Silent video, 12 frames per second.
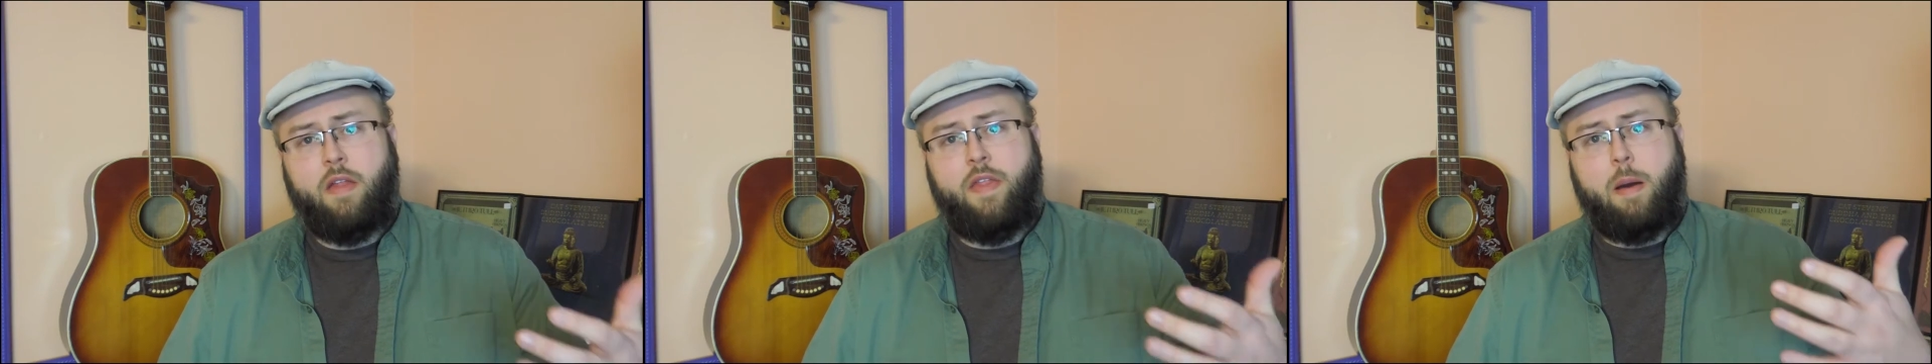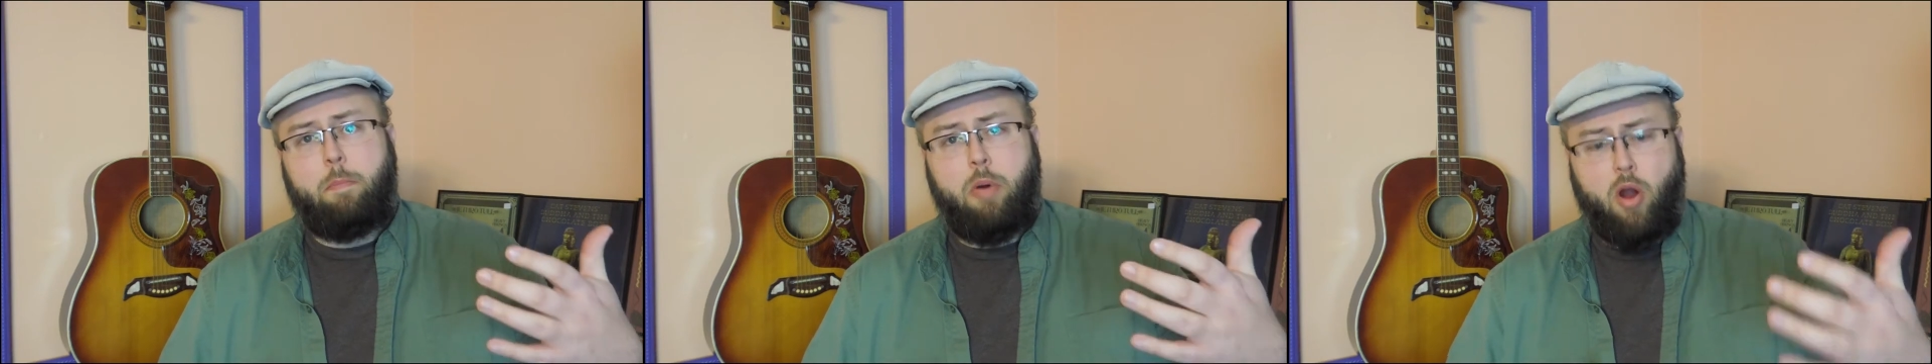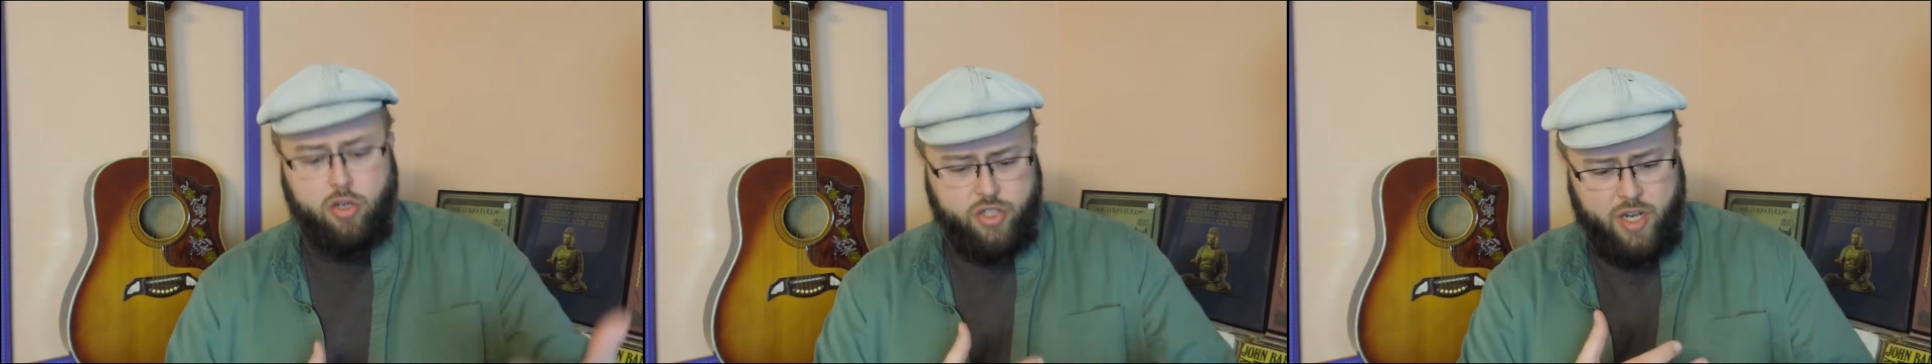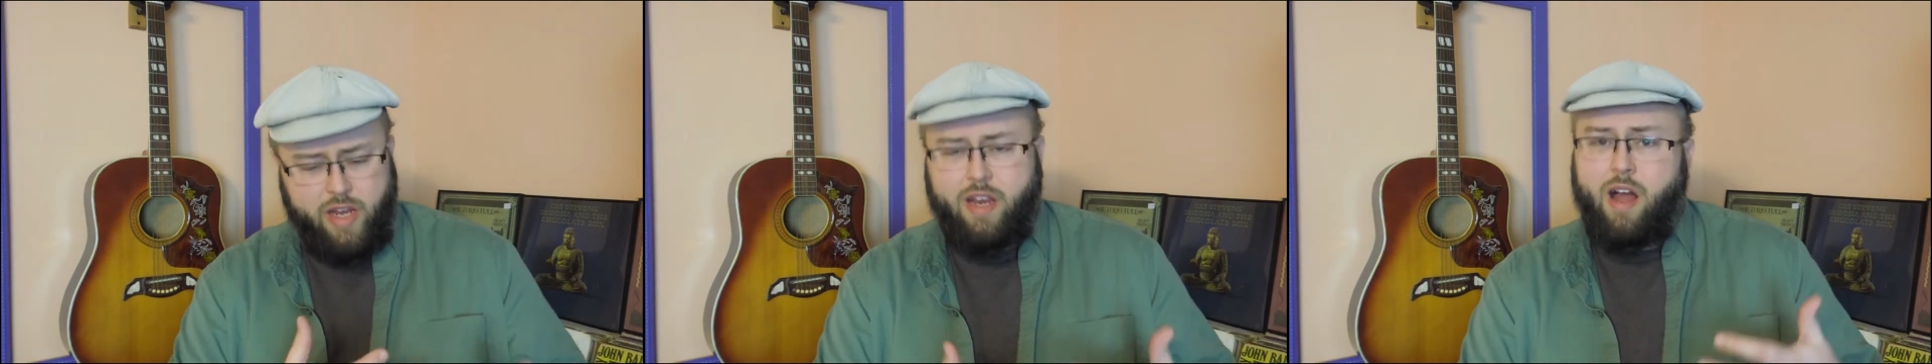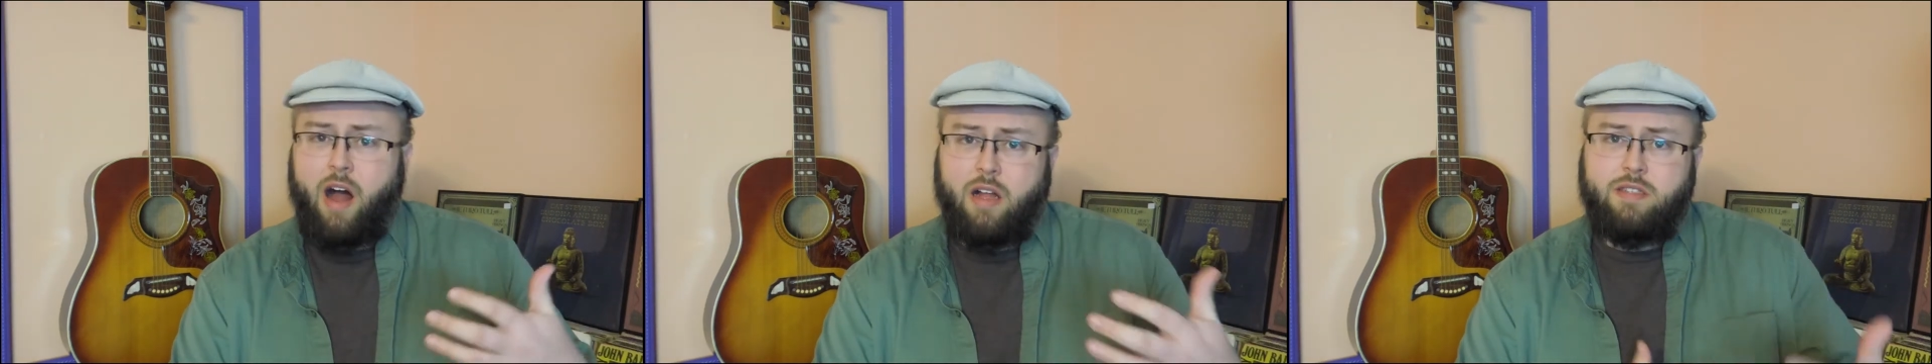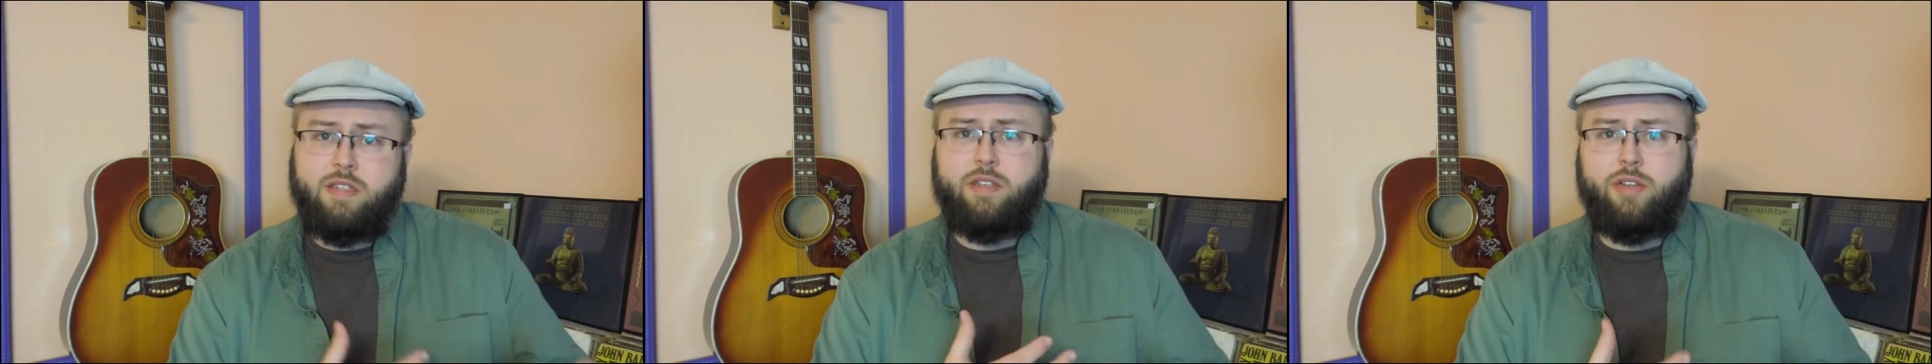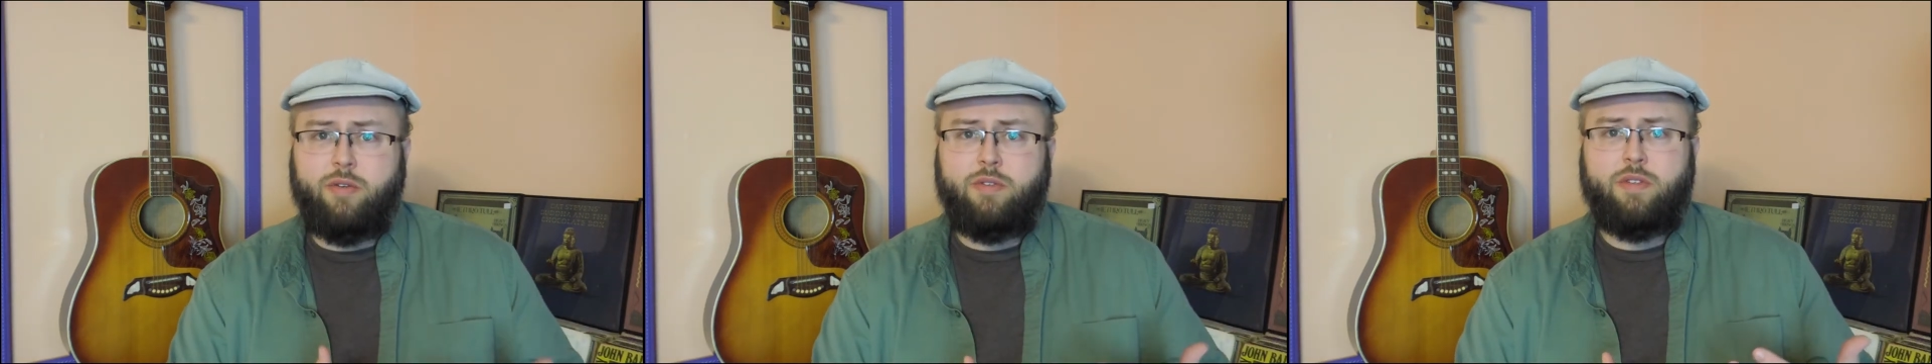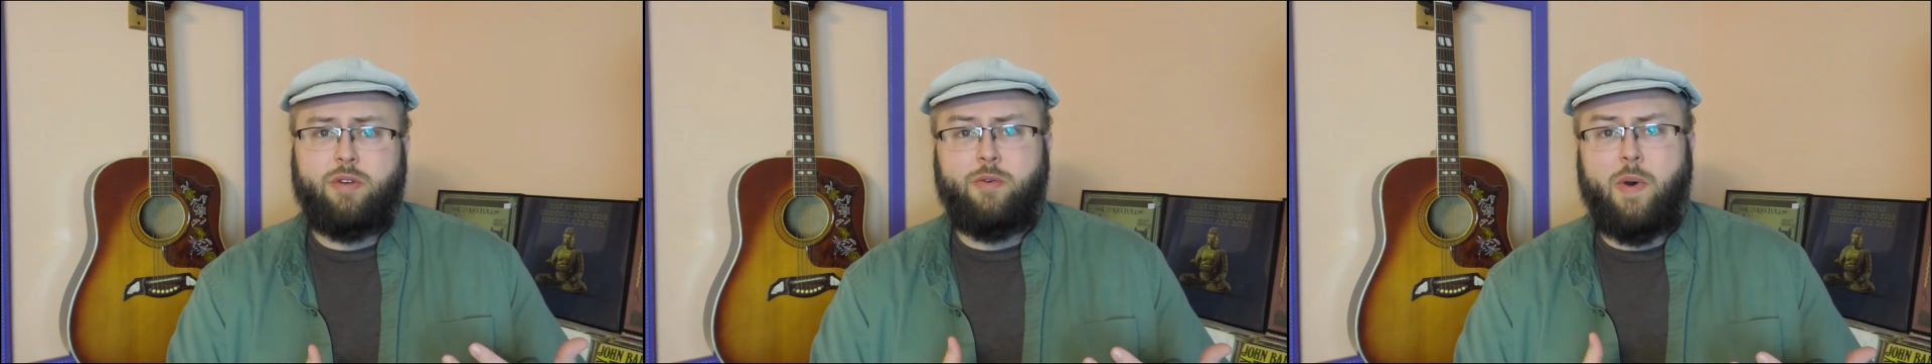that partially
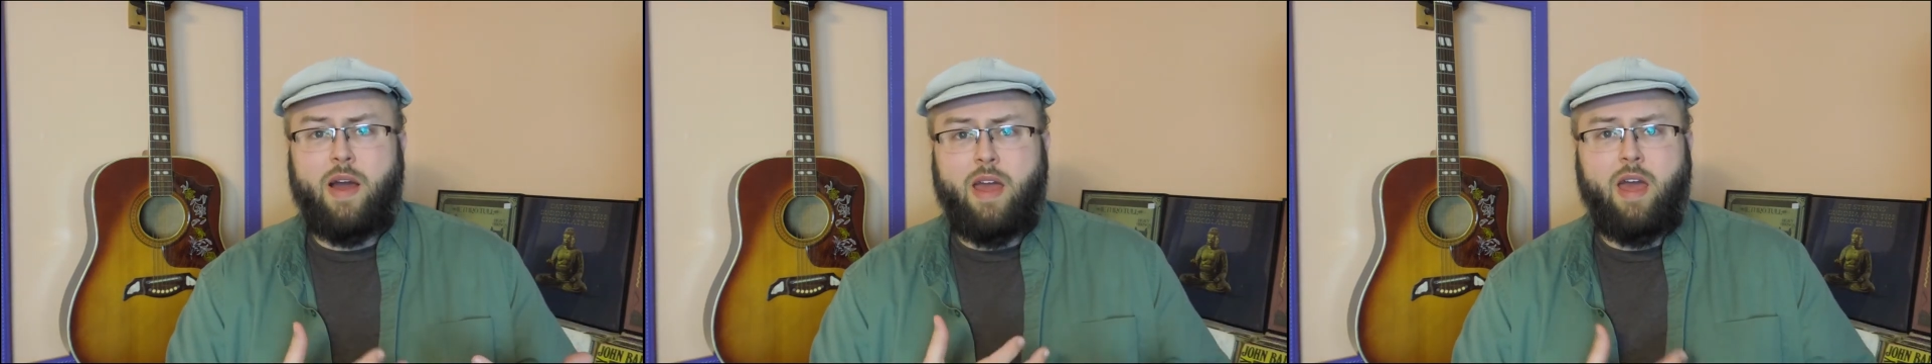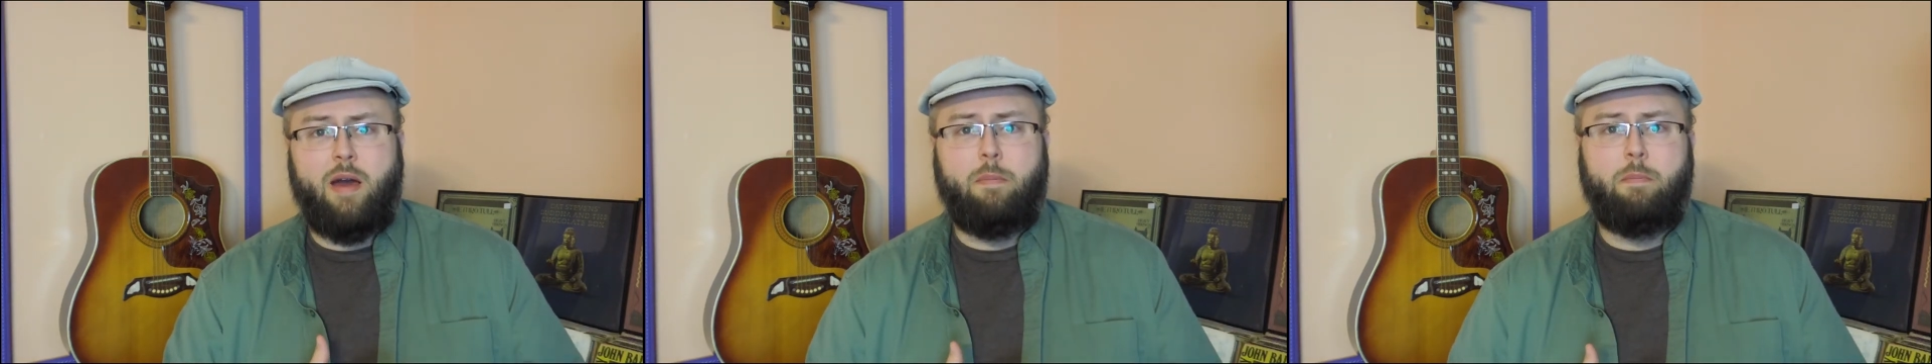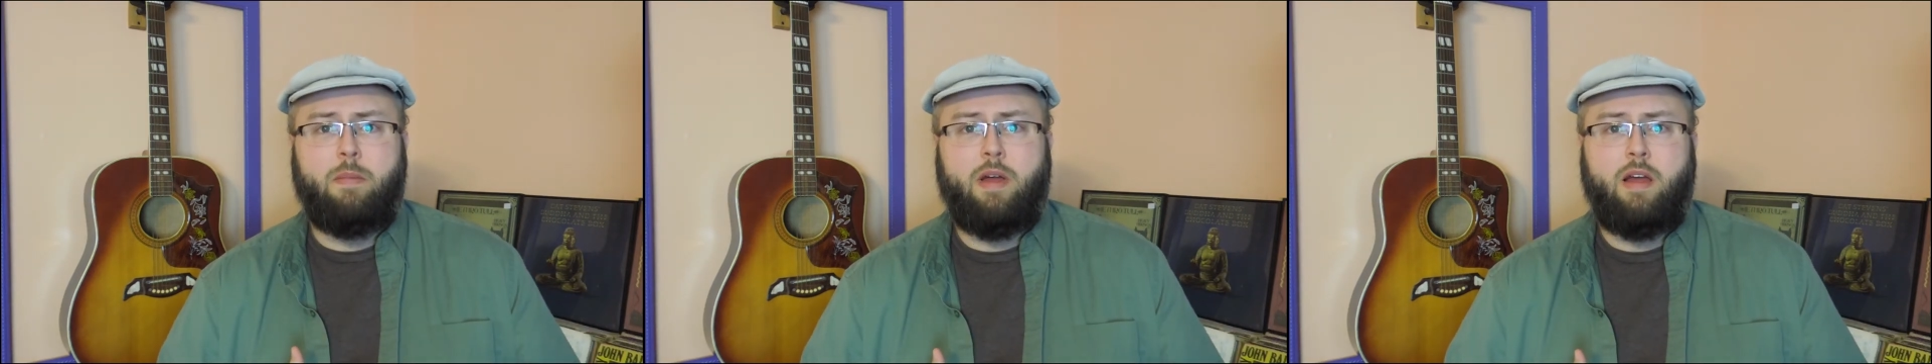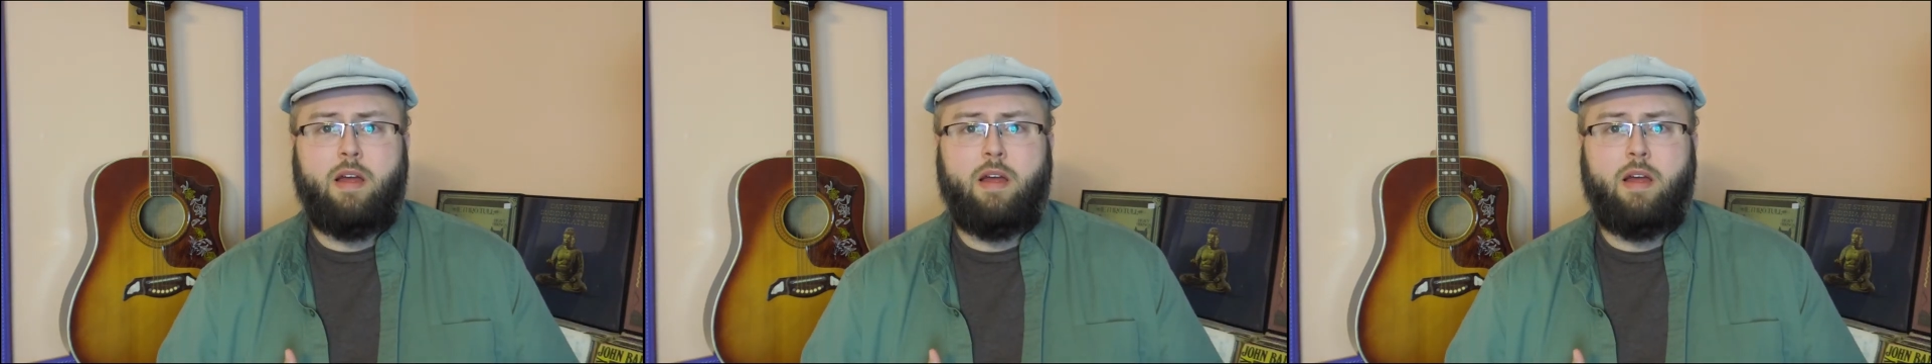constitutes who I am